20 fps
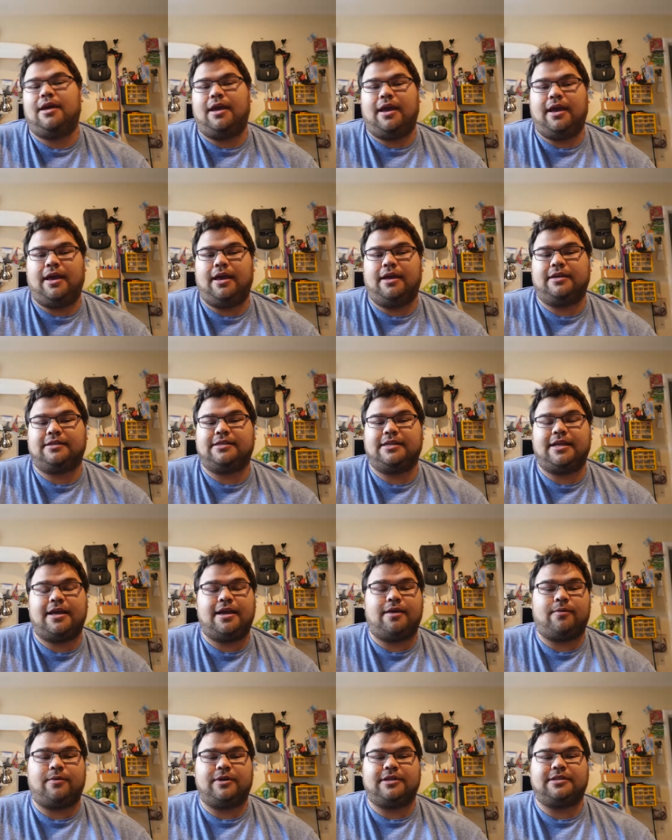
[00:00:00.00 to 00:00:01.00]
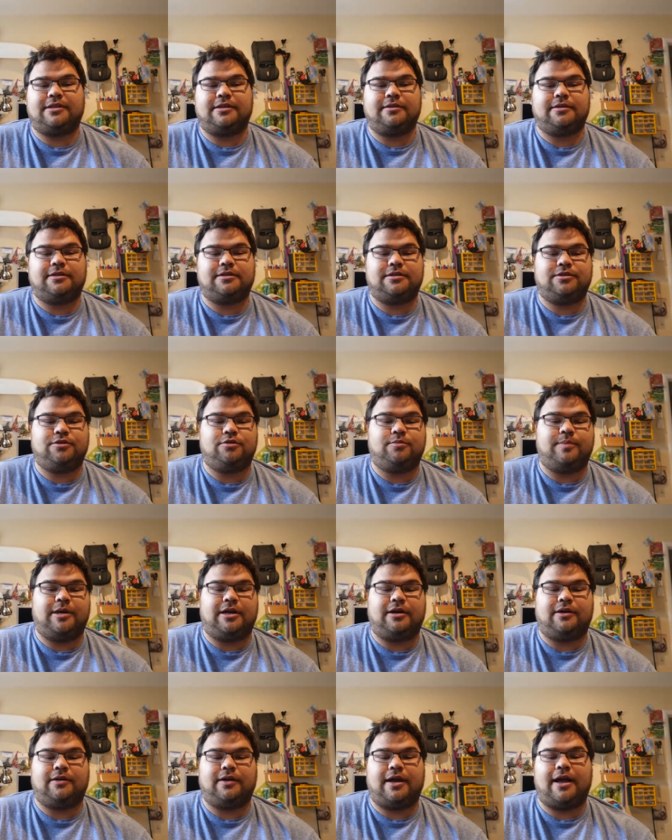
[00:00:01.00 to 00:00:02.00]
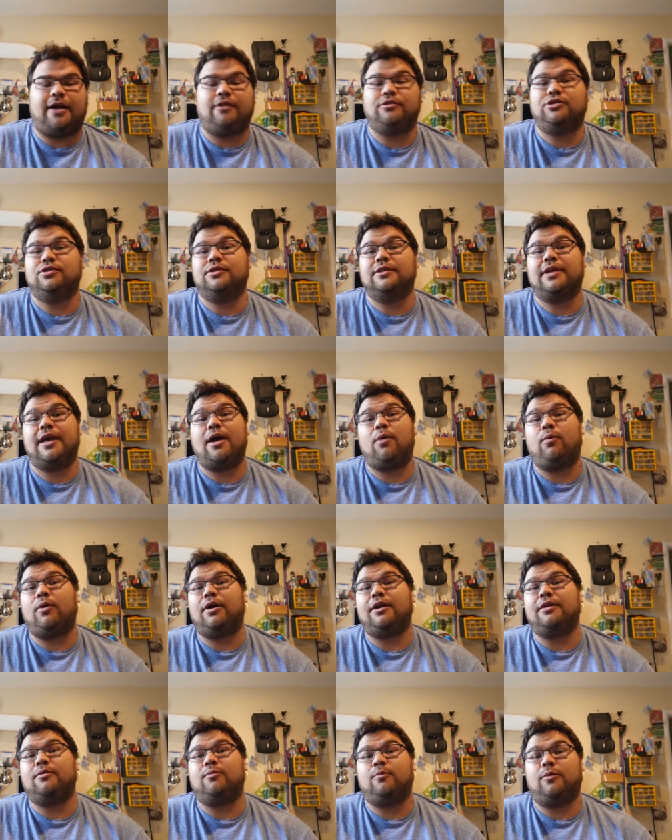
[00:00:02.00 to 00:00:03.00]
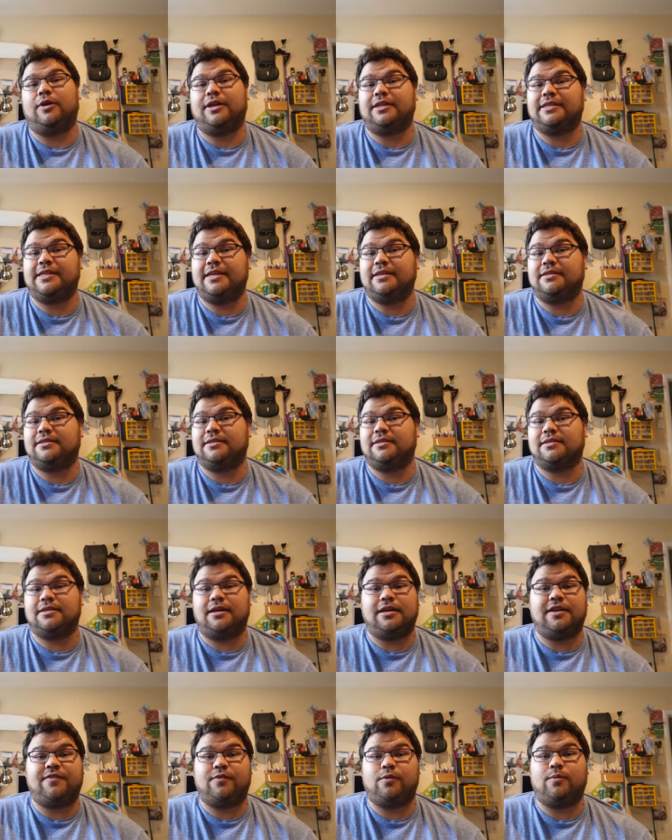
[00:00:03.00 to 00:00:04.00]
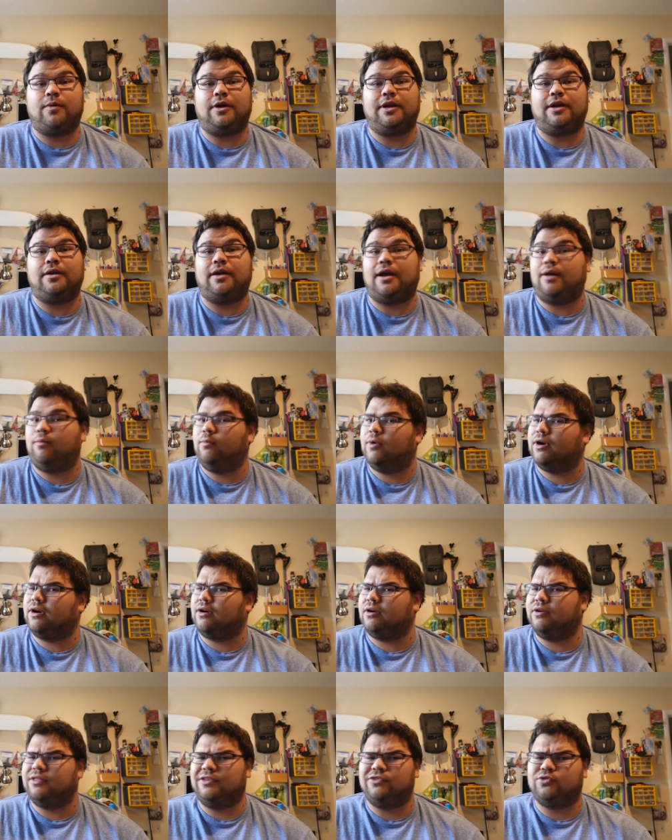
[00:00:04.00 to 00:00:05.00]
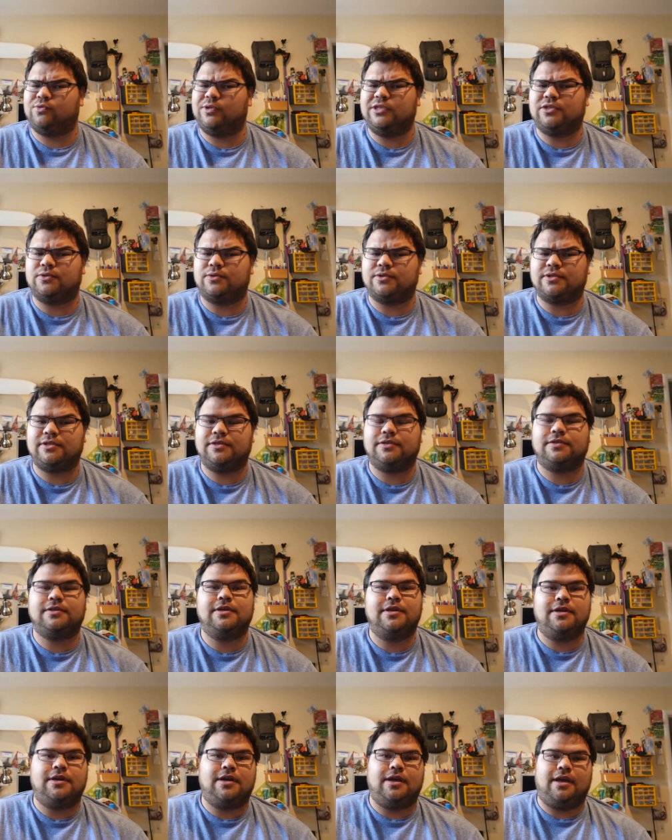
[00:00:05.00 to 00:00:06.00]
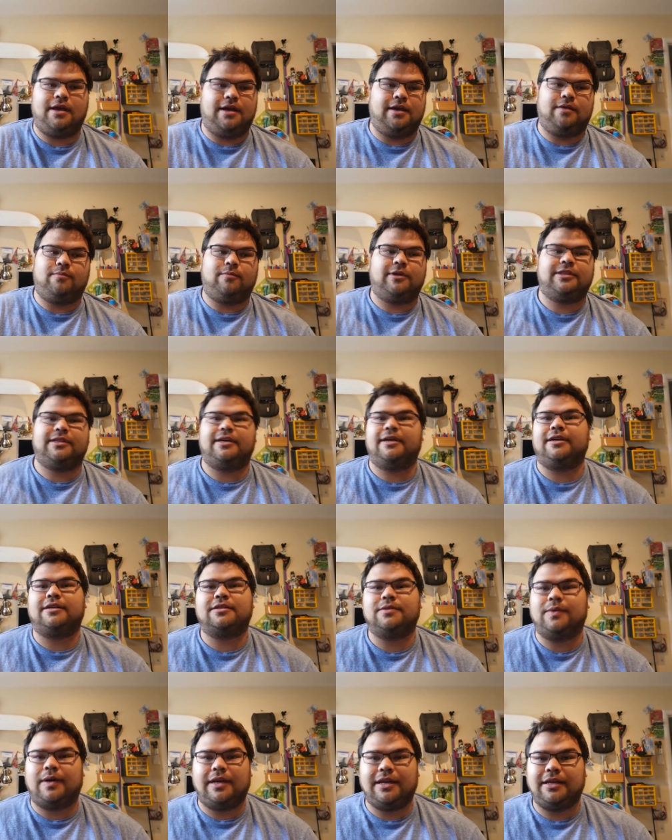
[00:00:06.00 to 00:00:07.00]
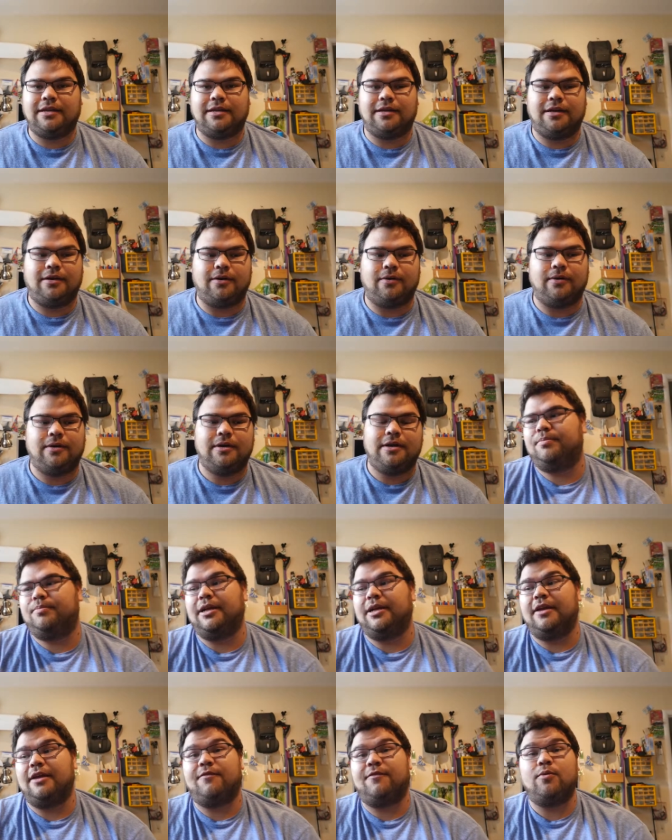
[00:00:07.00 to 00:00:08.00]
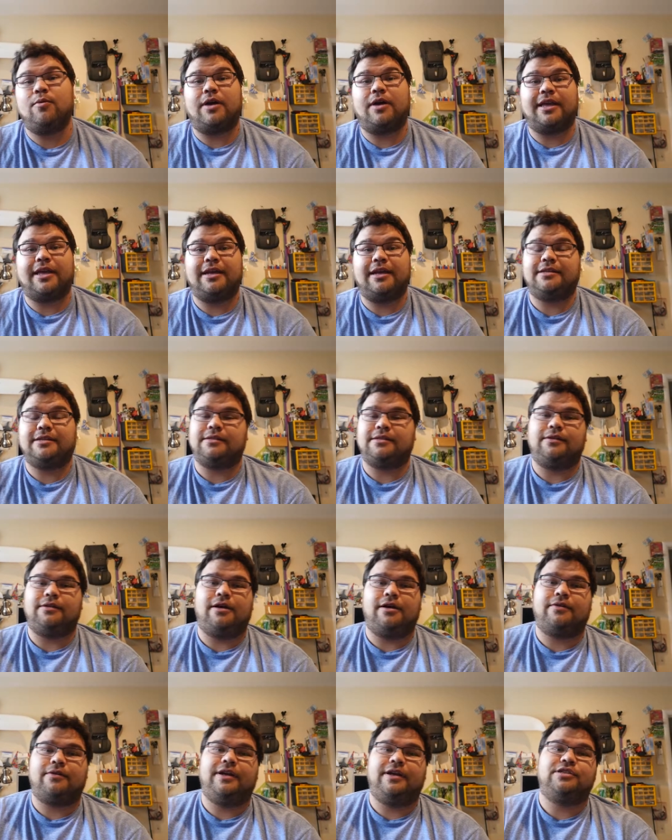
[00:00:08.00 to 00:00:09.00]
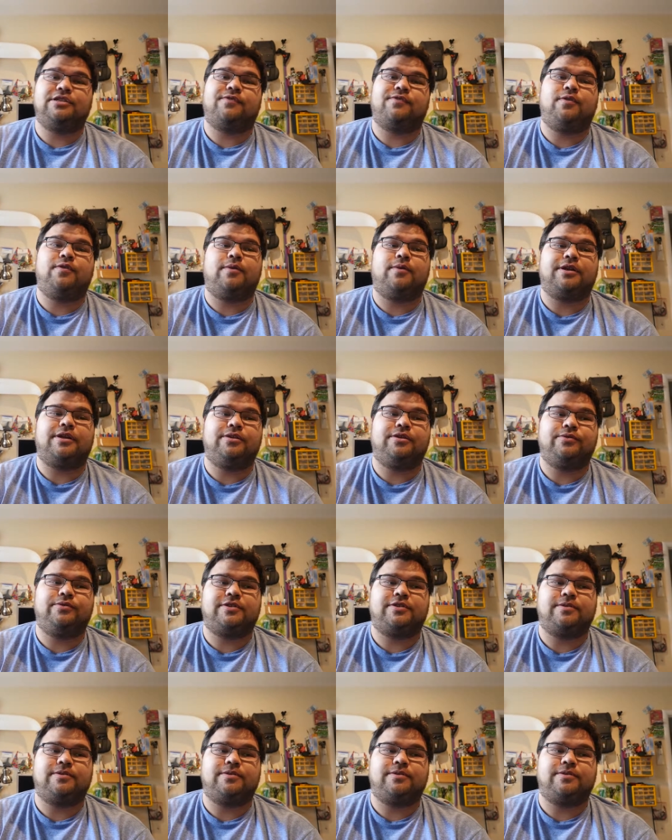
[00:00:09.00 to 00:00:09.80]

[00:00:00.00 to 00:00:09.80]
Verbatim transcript: And today I want to talk to you about how to get one, what it takes to study for one, where are these resources, and what the heck do I need to know? But if you want to get into long range, if you want to use